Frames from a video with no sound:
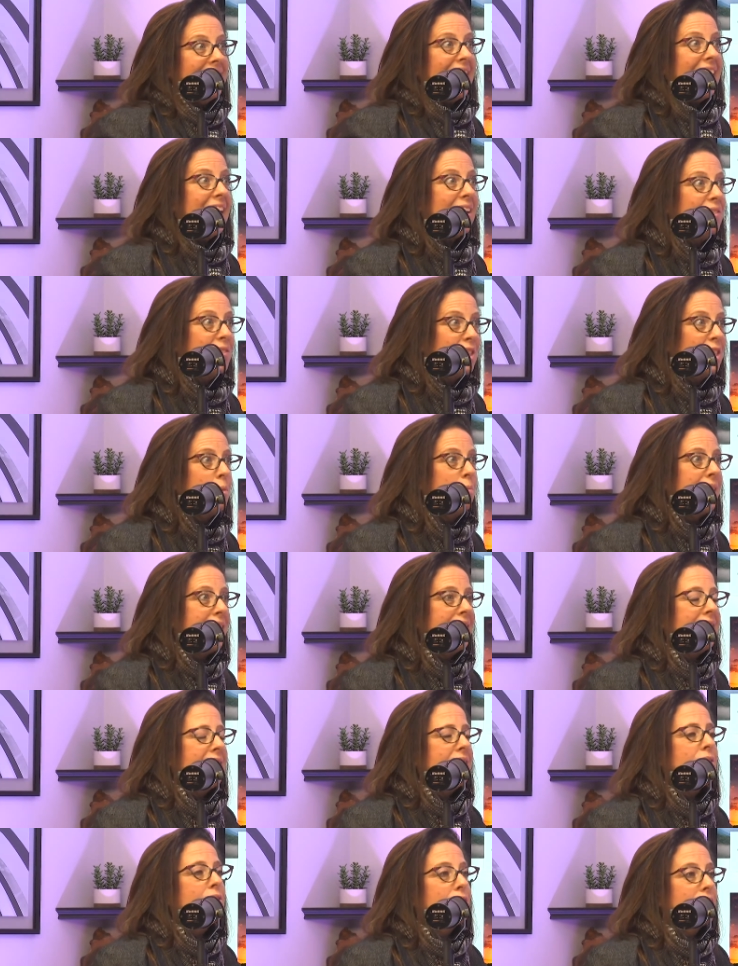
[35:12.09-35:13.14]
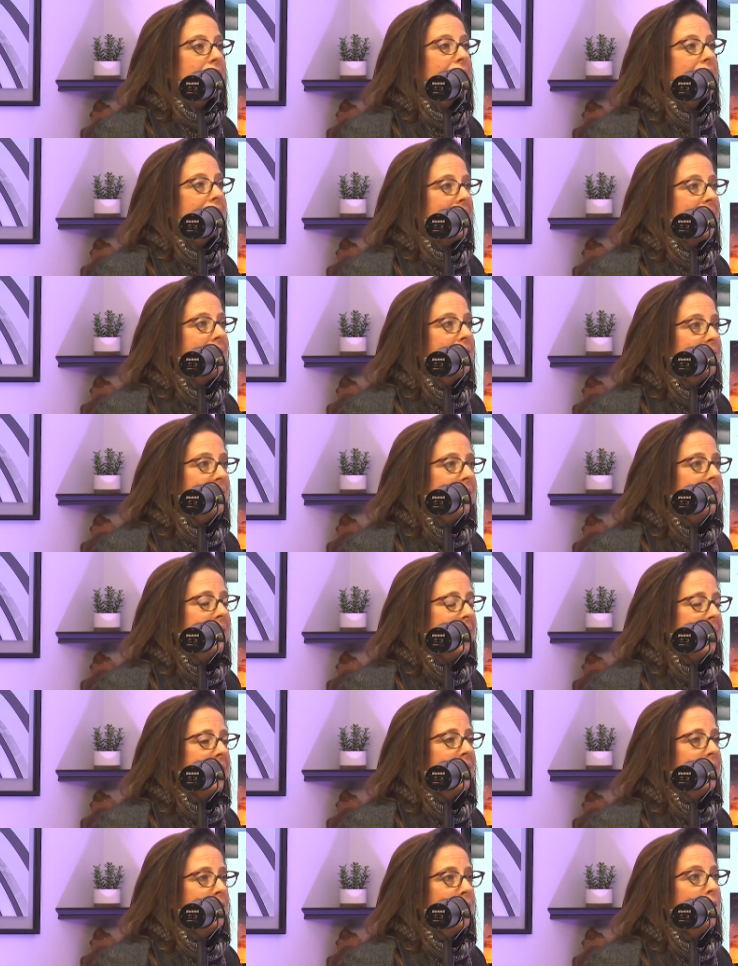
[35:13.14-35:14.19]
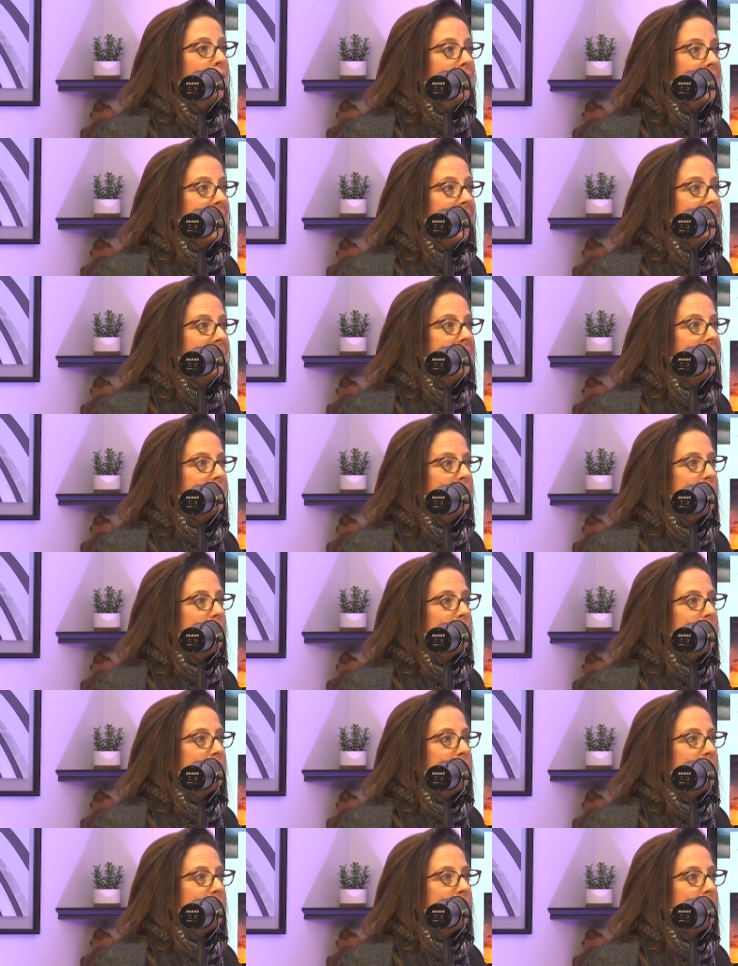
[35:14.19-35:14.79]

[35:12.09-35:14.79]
have somebody else kind of taking a look at it?